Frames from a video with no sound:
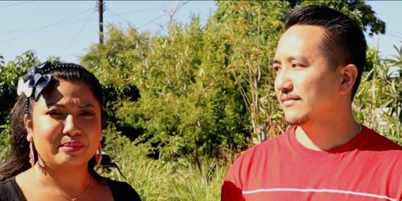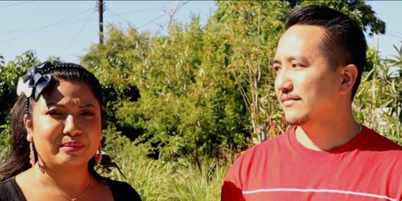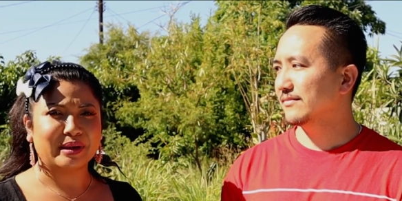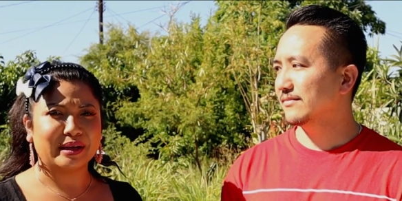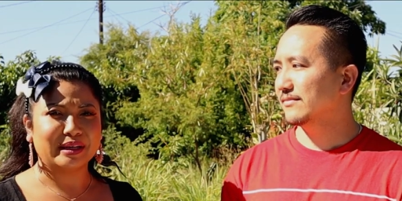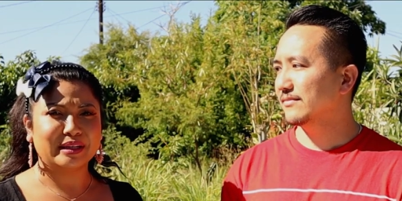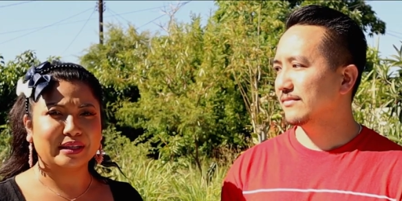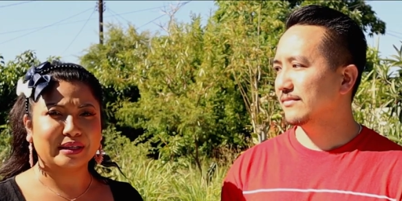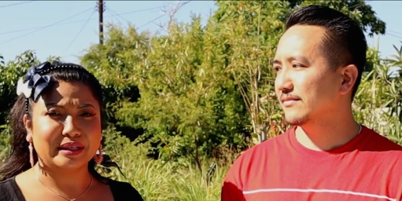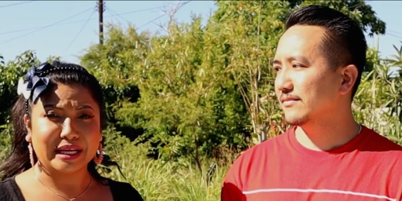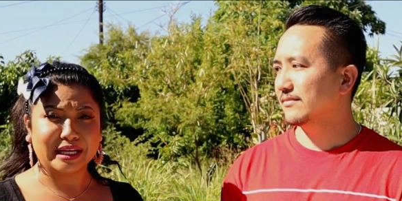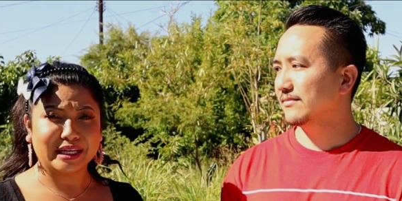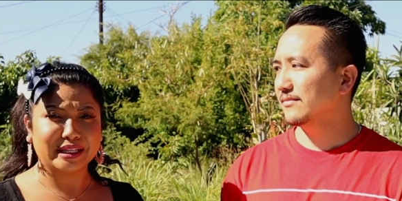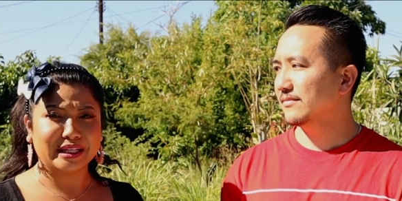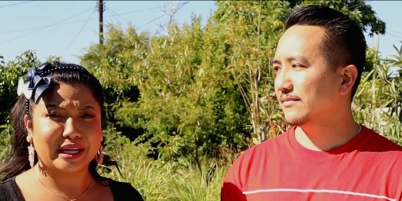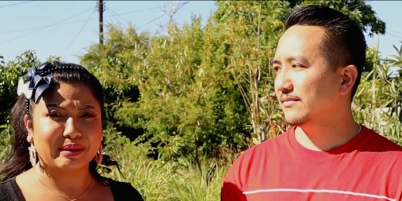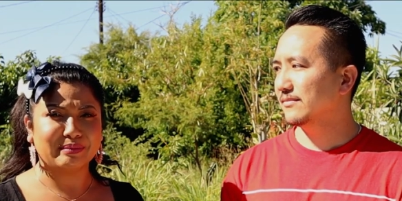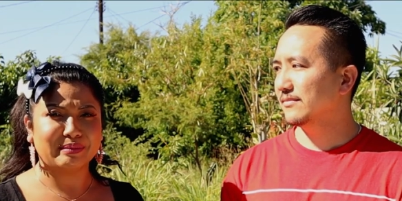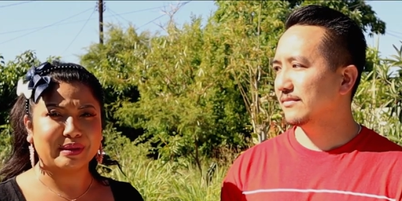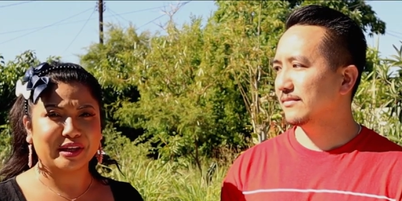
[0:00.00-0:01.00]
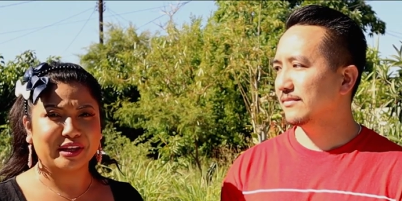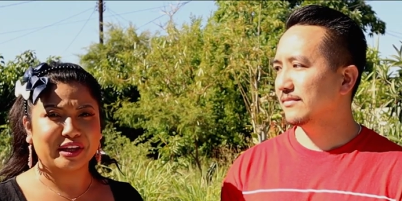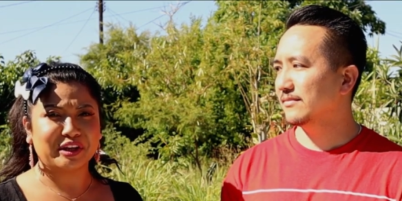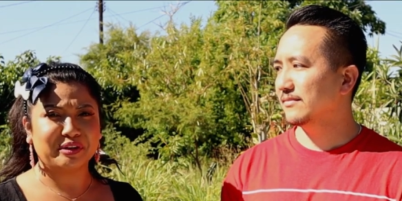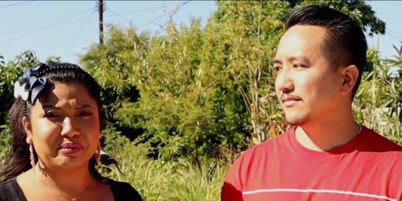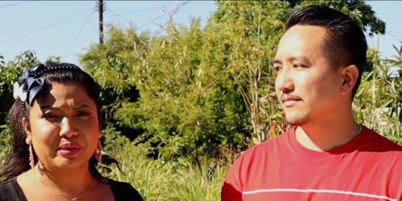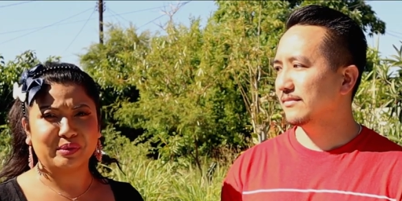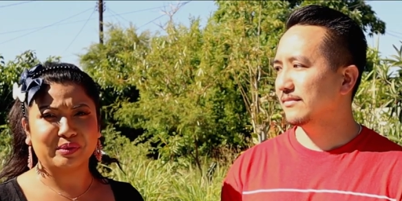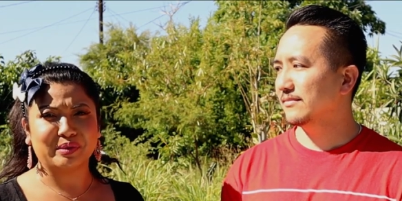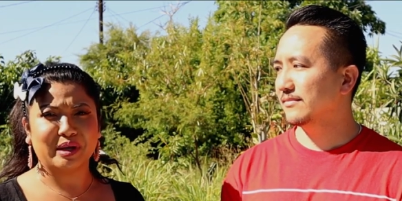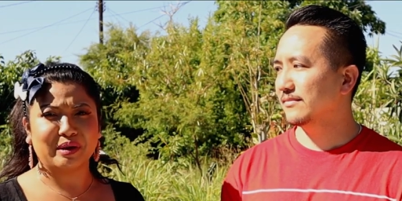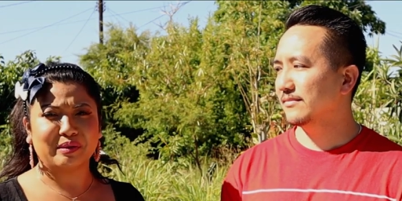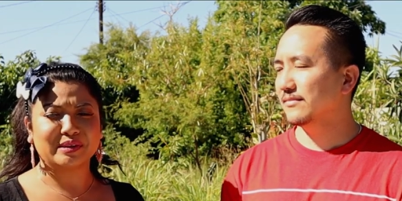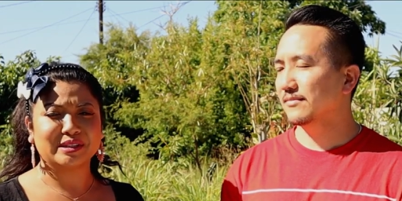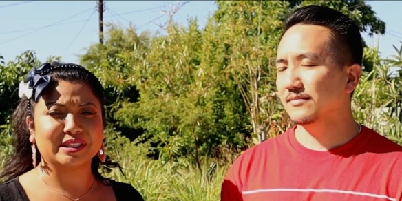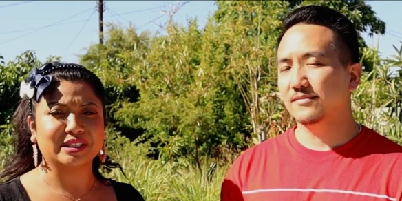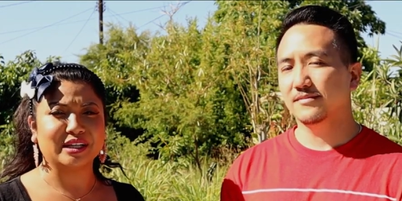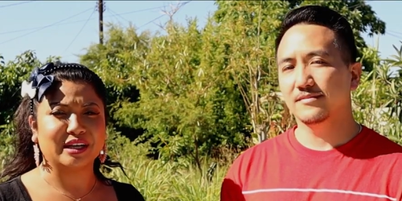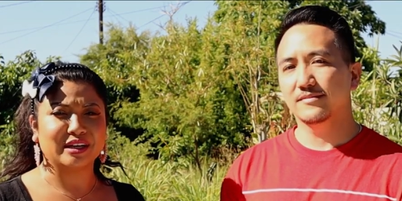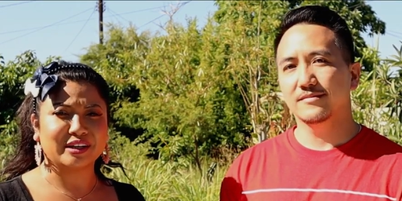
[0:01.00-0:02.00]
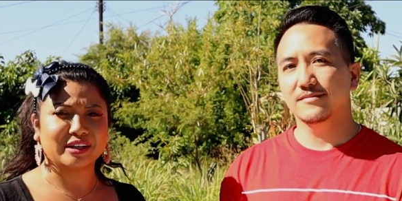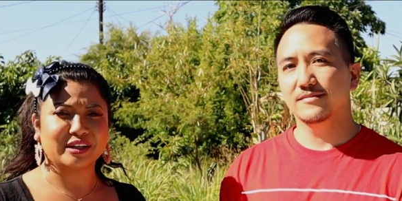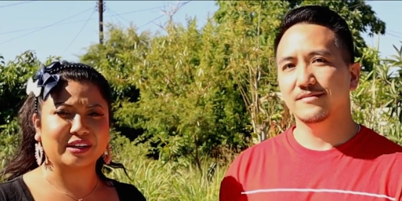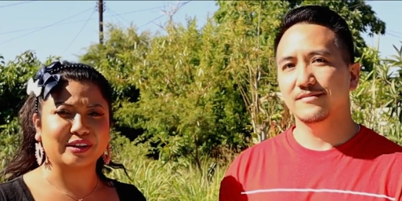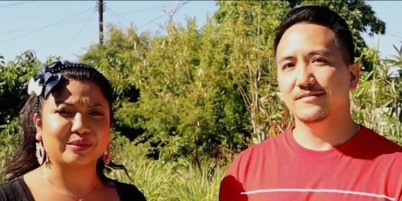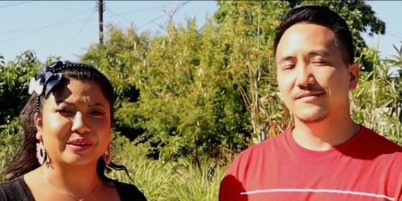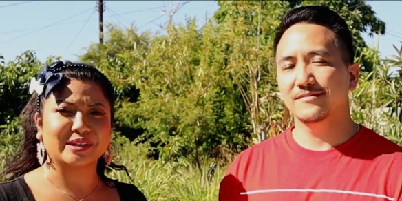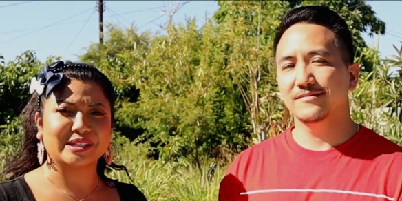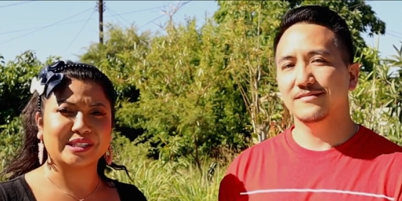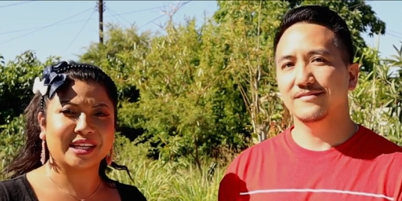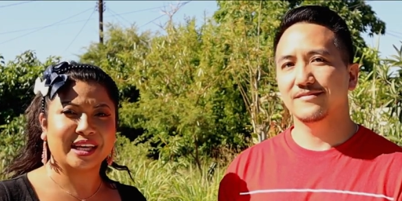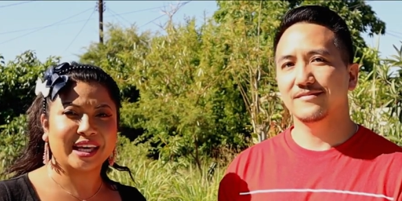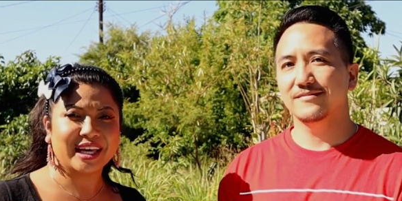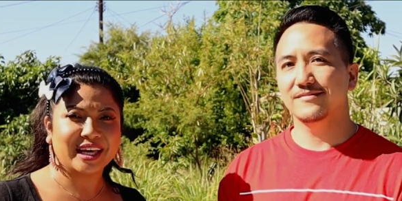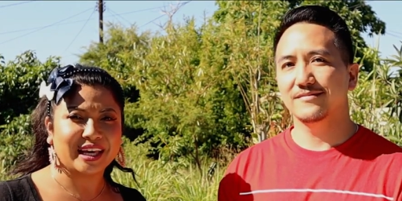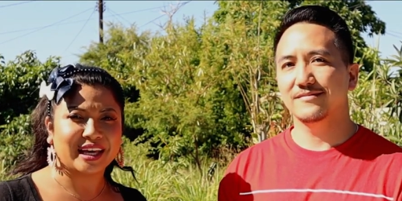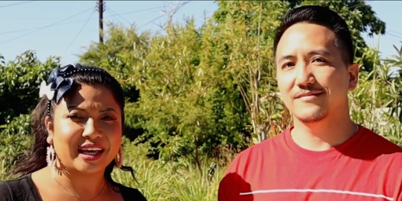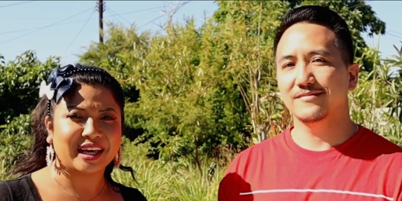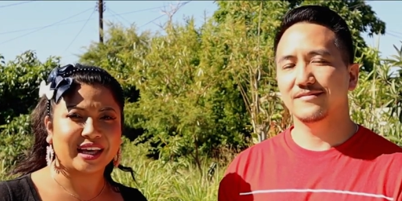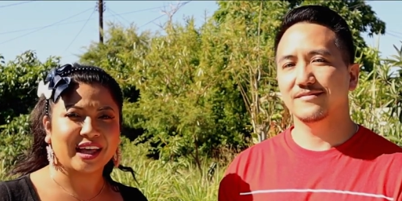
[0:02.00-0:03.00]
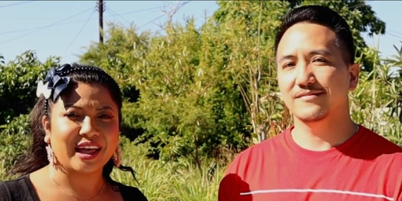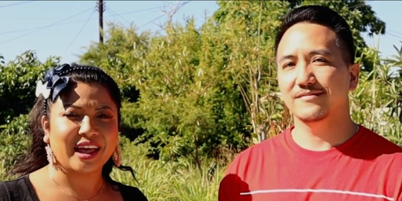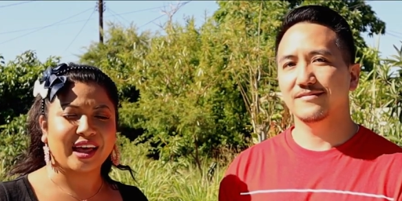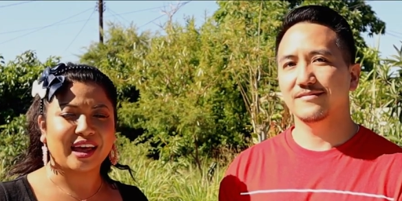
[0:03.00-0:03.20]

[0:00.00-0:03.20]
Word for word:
Speaker 1: my nickname they gave me when I was younger was Hing,